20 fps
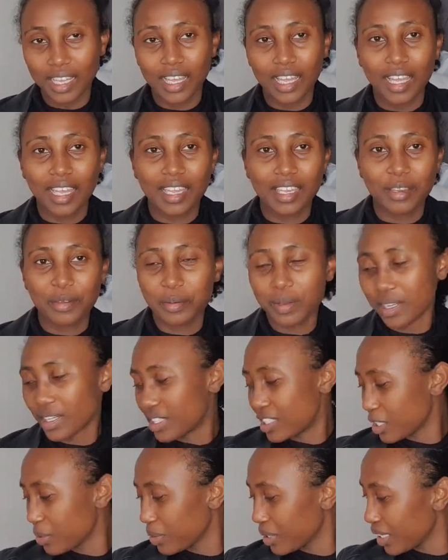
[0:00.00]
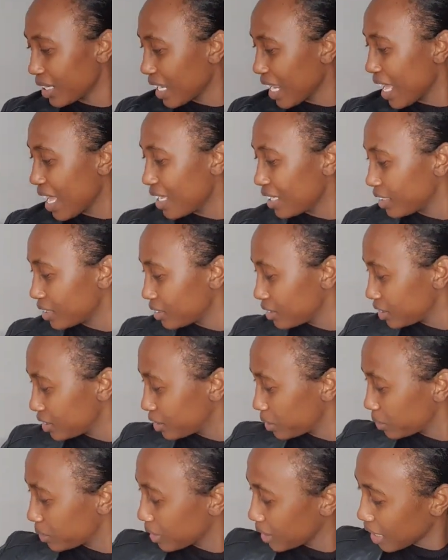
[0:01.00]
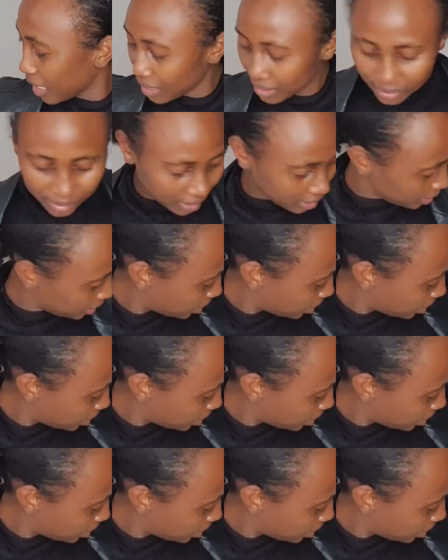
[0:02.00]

Anyway, she will learn. She will learn.